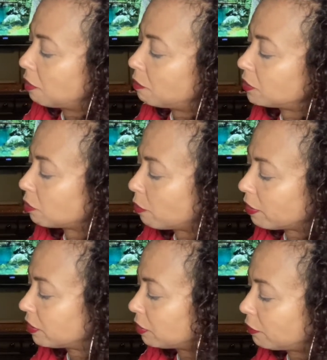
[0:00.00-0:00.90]
What does
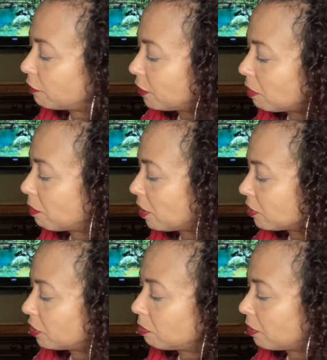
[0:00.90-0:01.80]
Aquarius feel for their
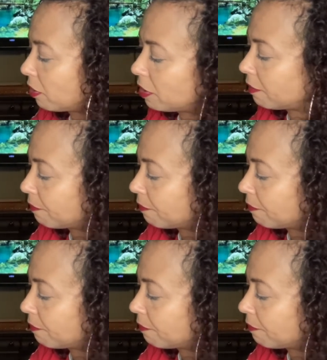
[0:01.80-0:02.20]
partner, Spirit?